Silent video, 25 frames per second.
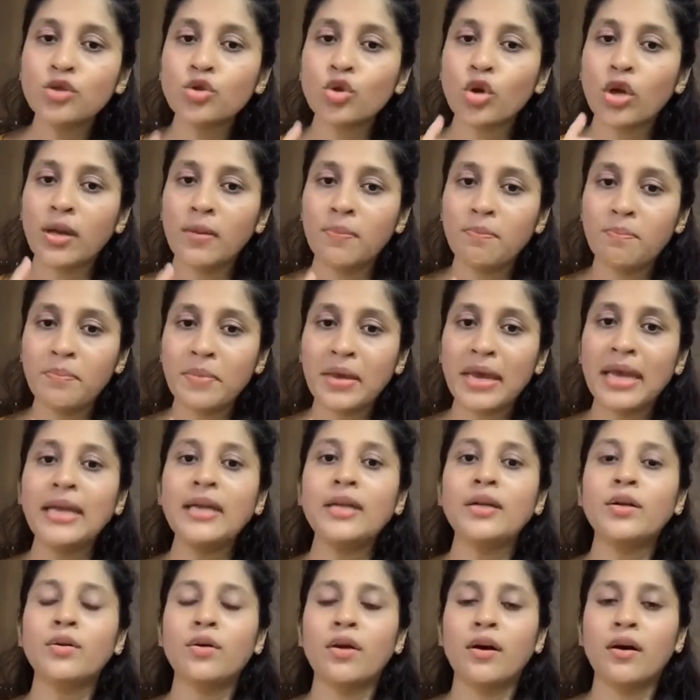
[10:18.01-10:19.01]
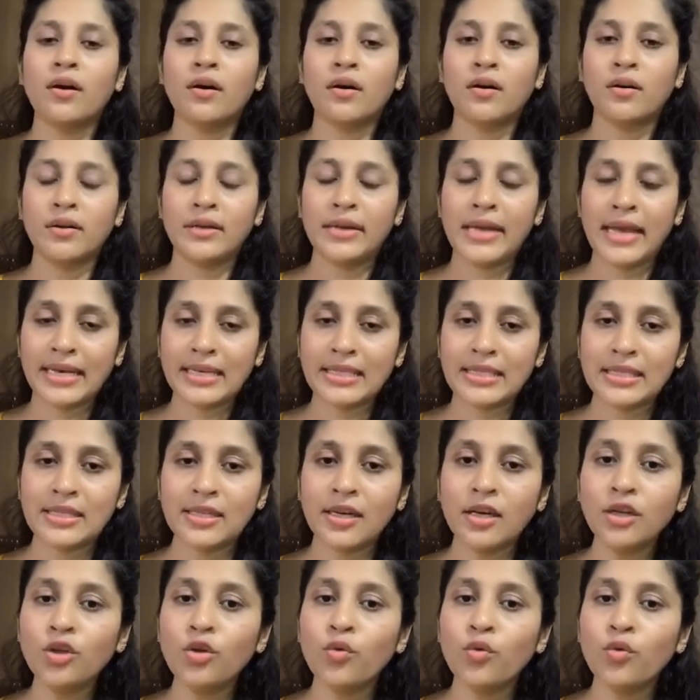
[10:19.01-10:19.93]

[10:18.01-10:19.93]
So in May uh, next year,